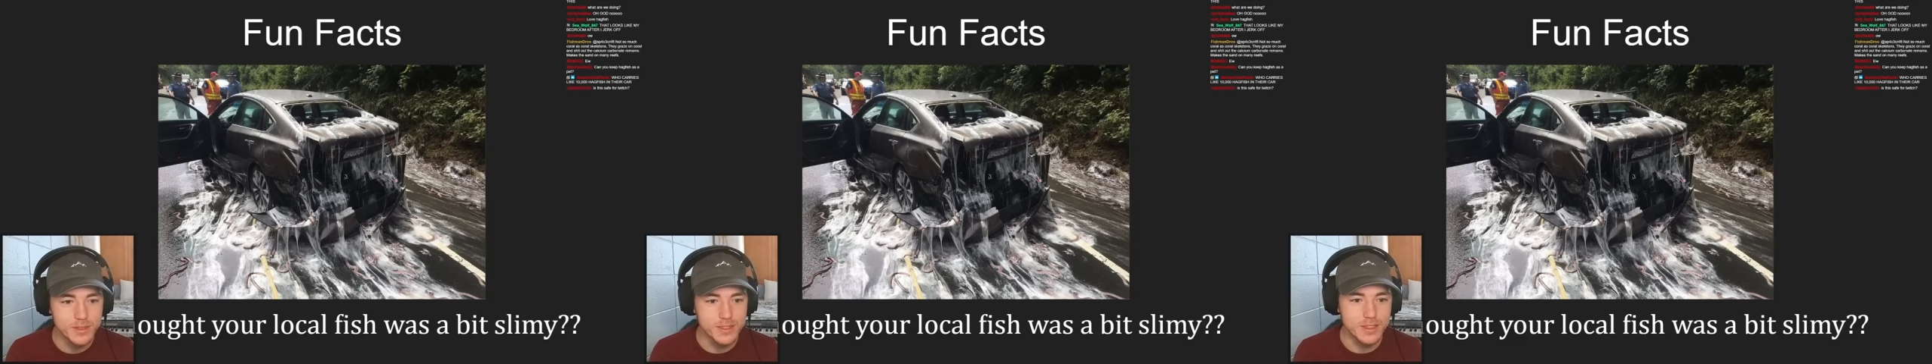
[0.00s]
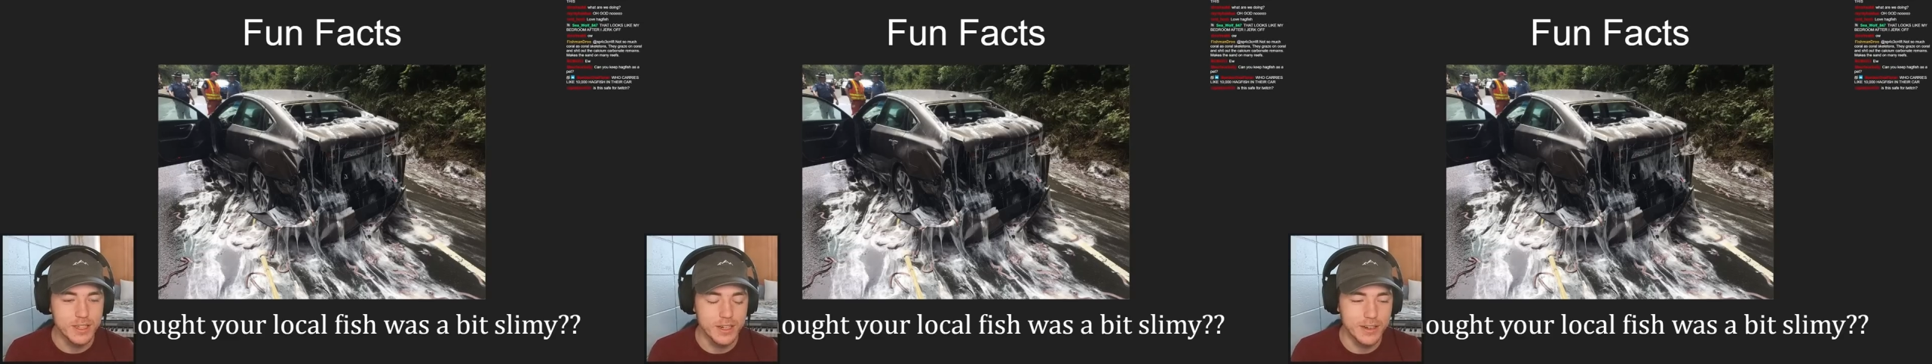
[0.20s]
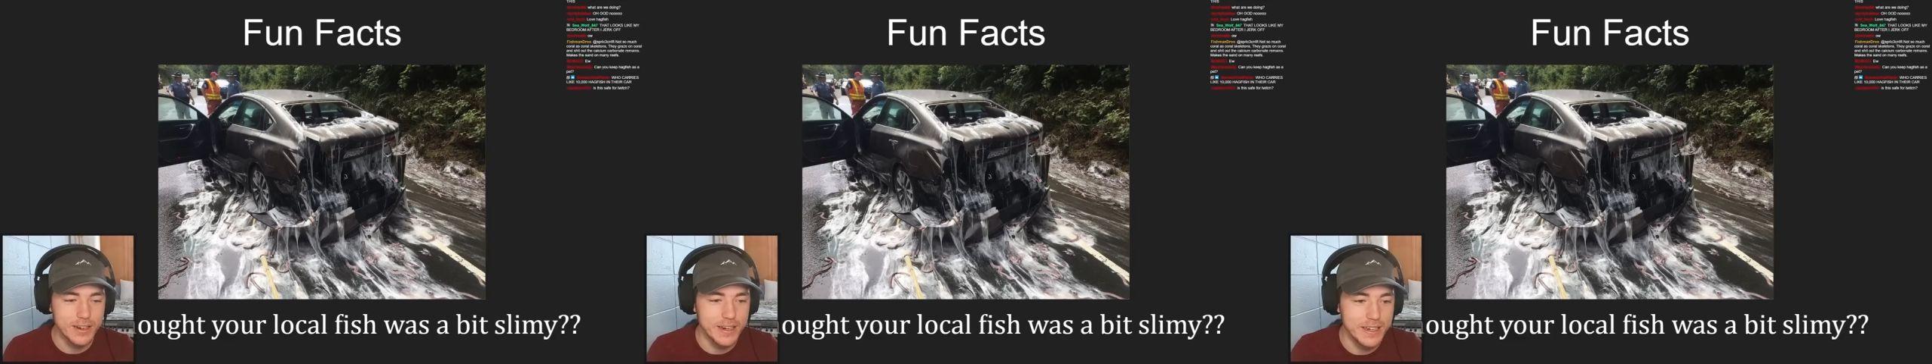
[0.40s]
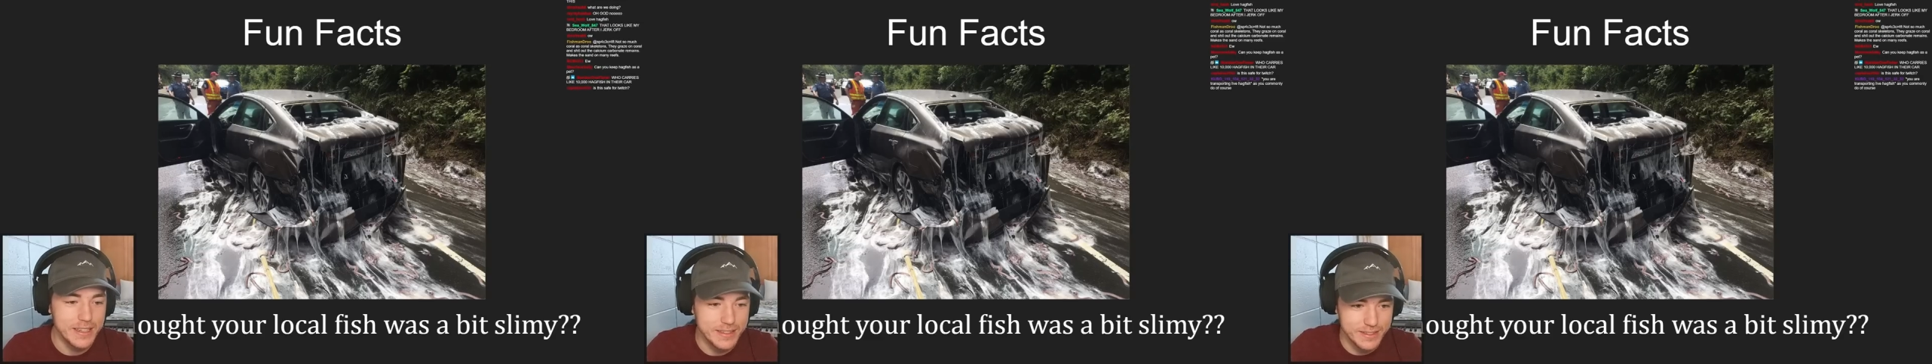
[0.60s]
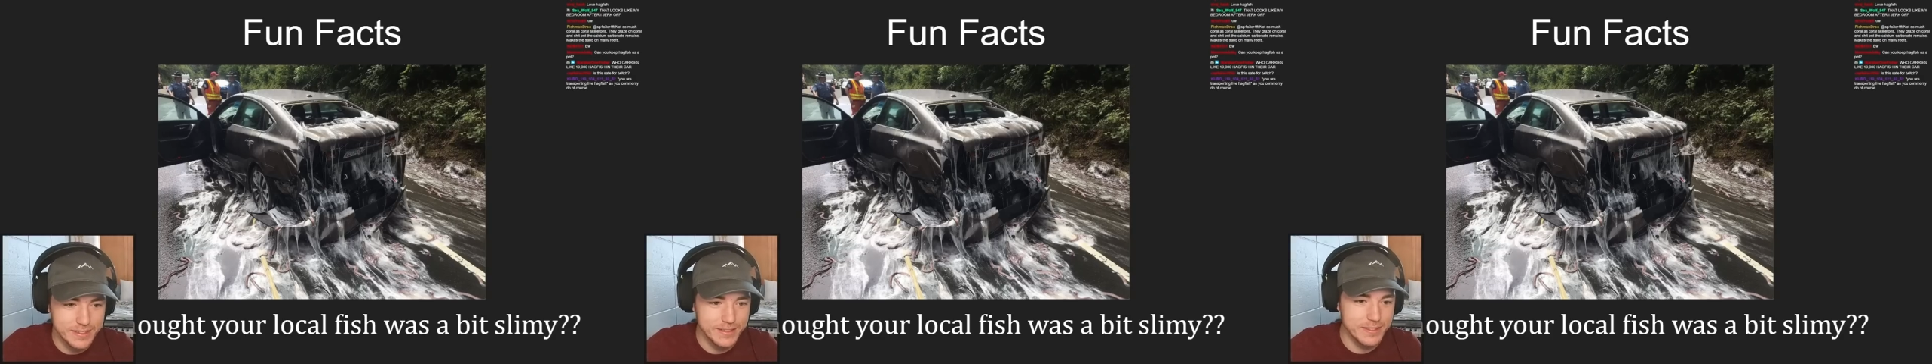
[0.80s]
All
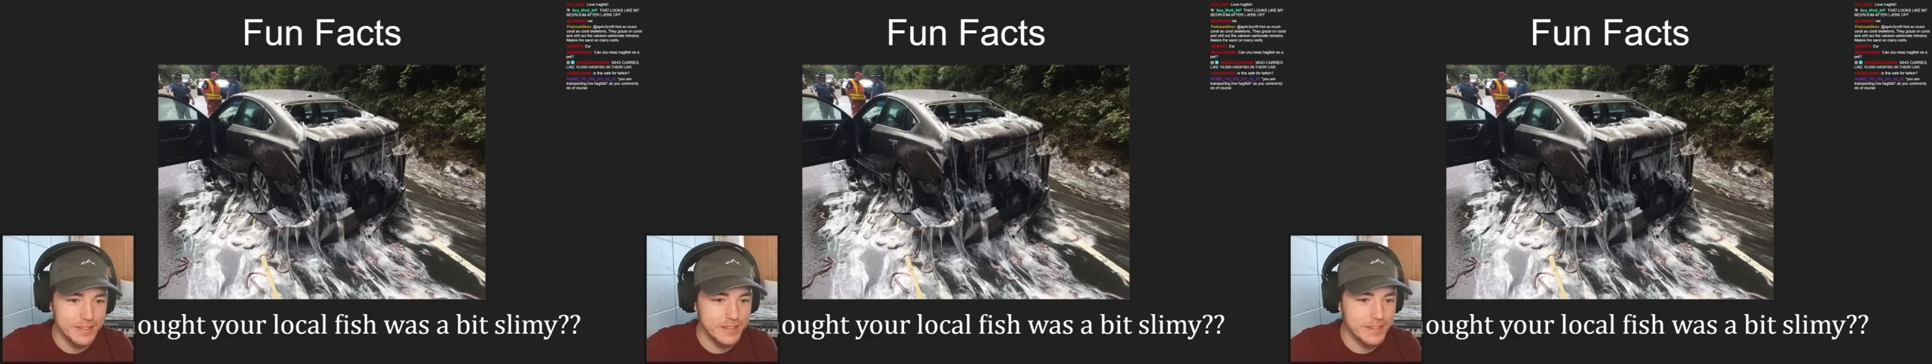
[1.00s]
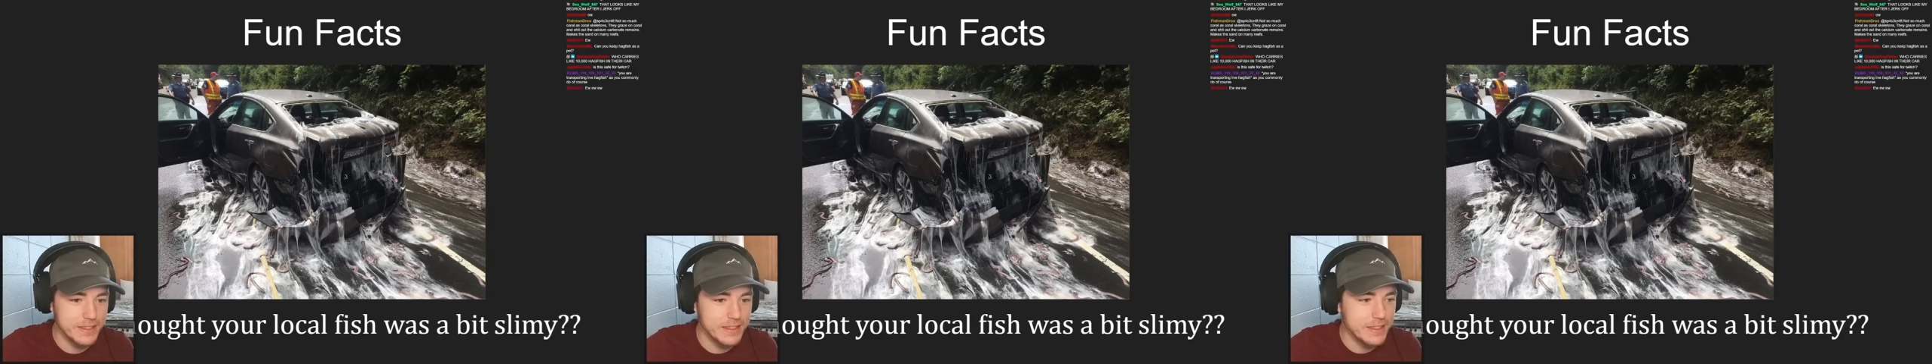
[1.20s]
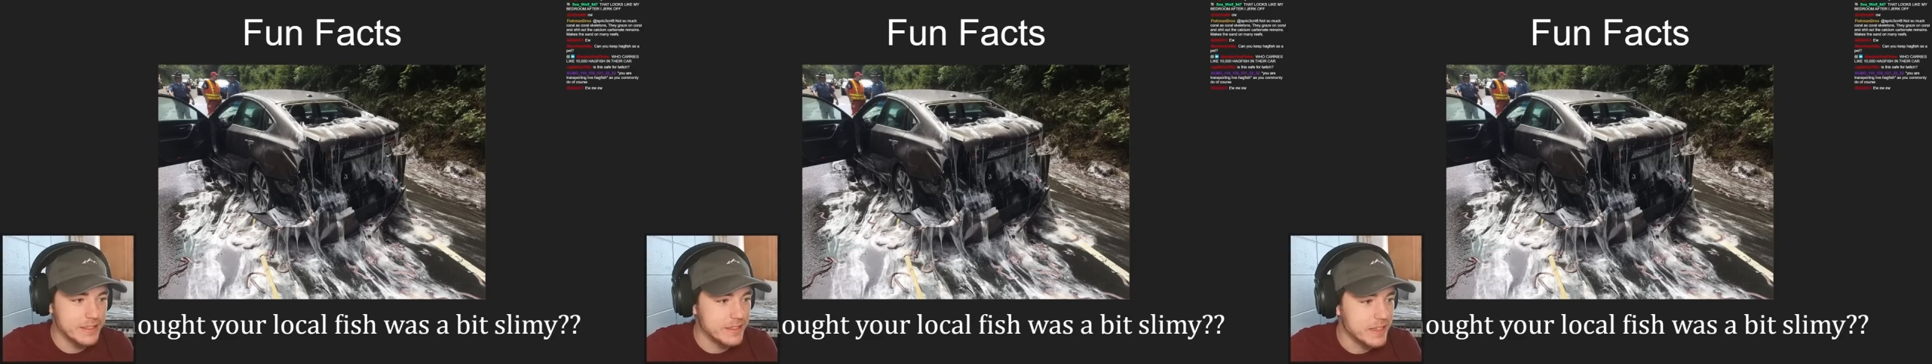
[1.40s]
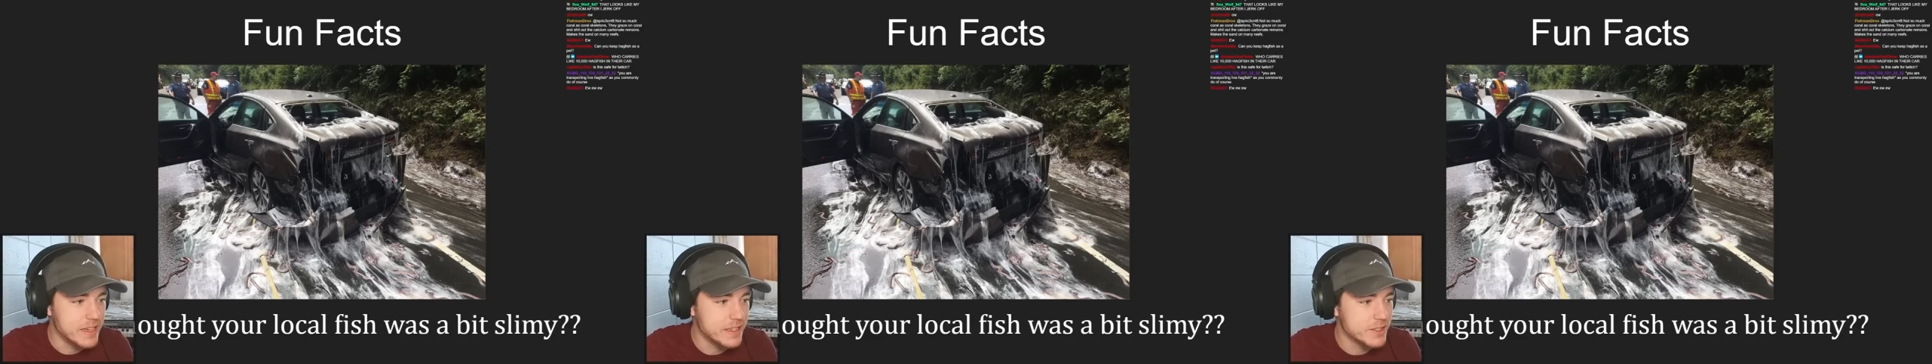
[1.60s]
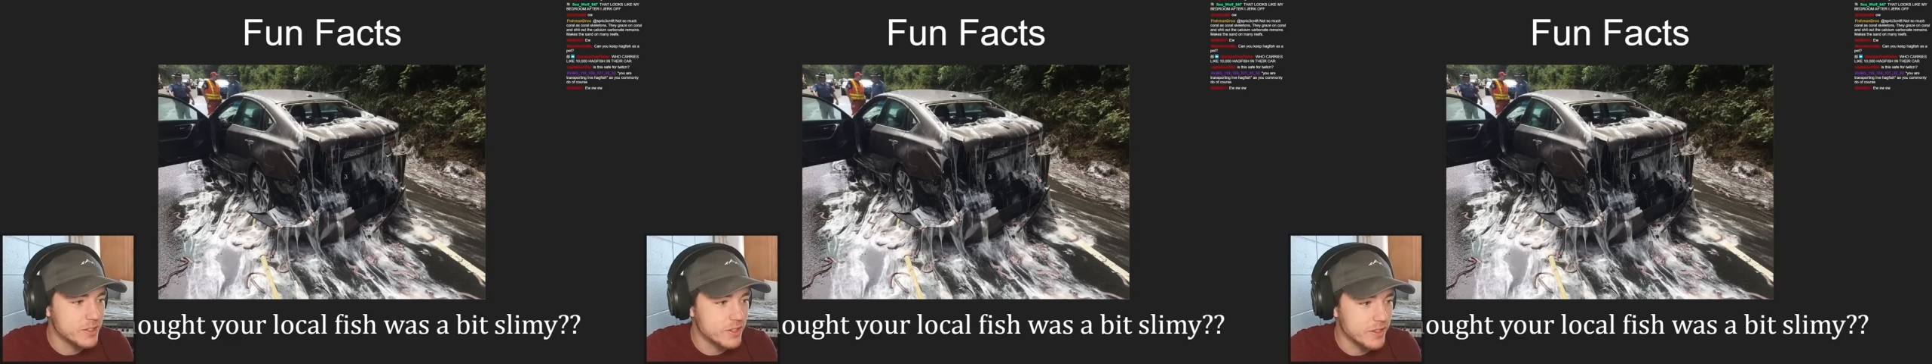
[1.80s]
right. That
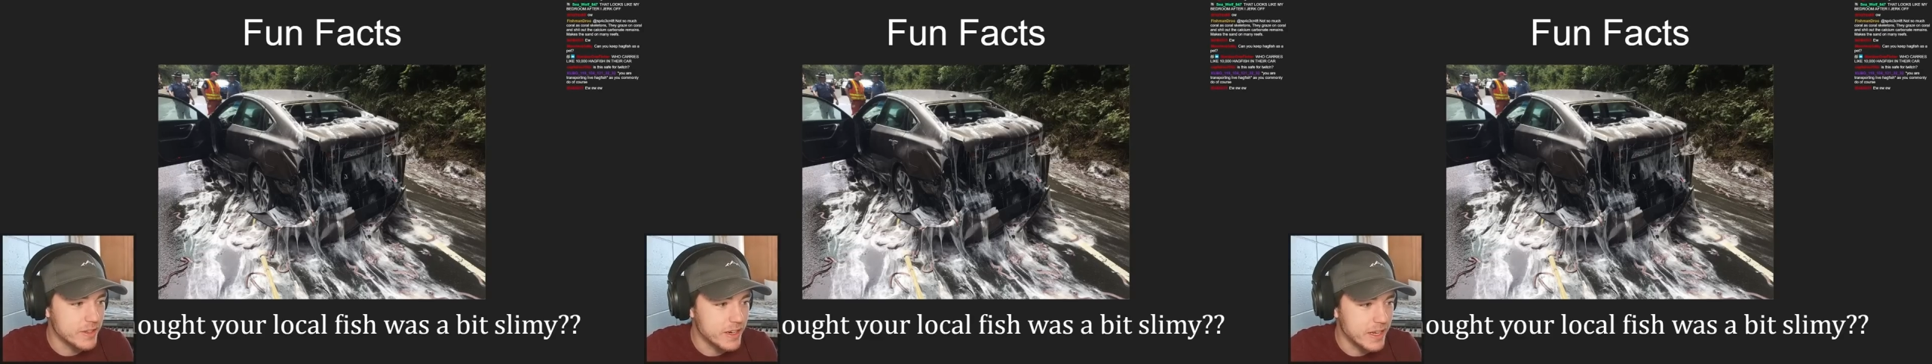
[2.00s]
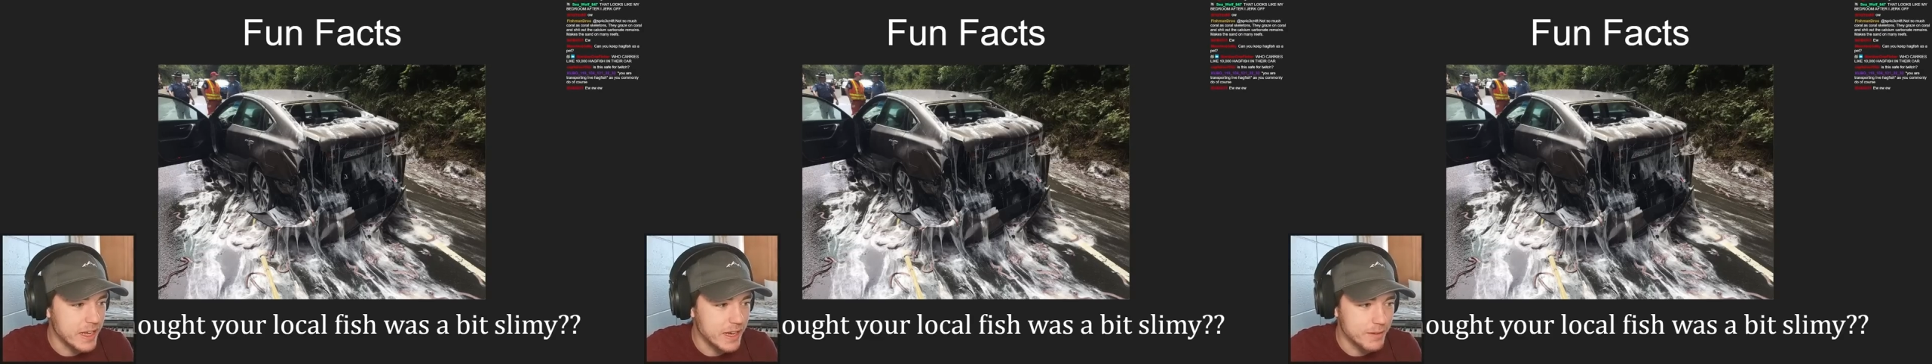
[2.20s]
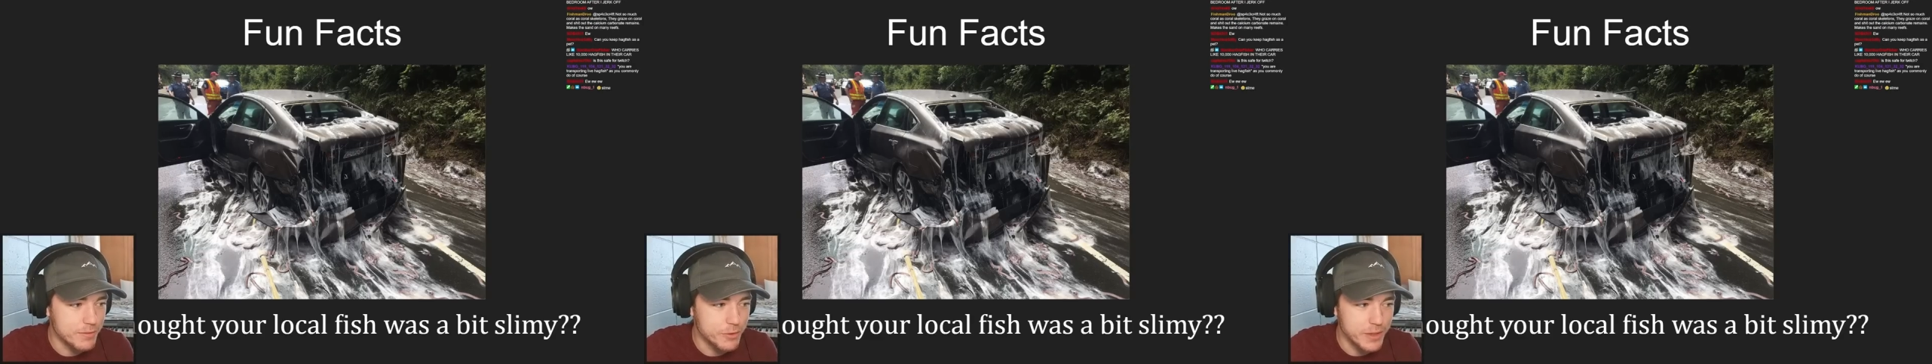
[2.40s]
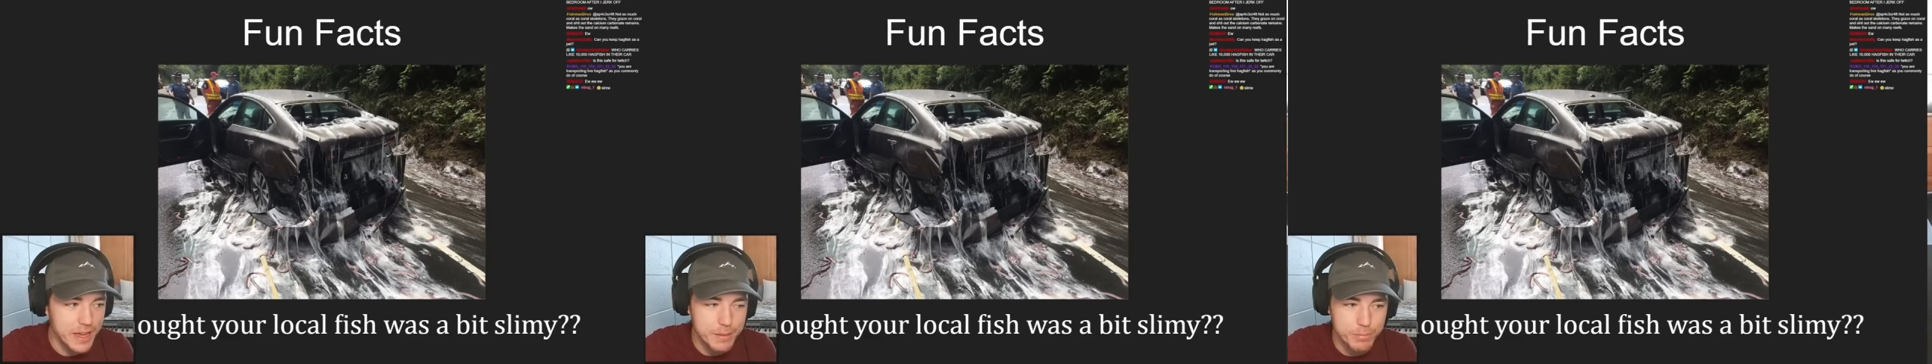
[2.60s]
is all that I have for that